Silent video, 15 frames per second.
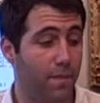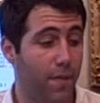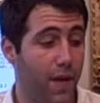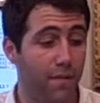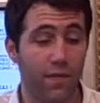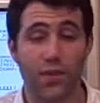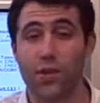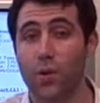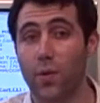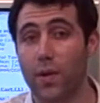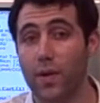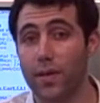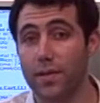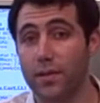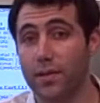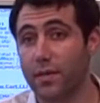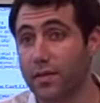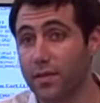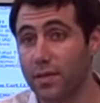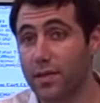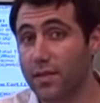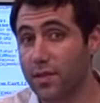Inventory
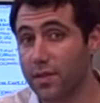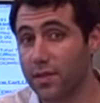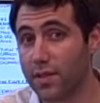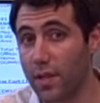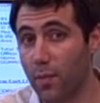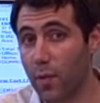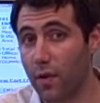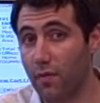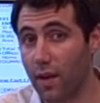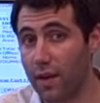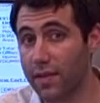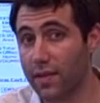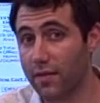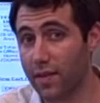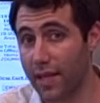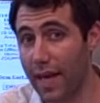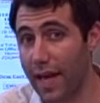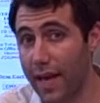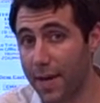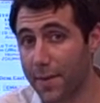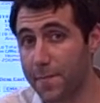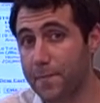is still somewhat relatively
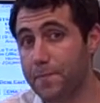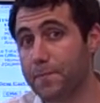high.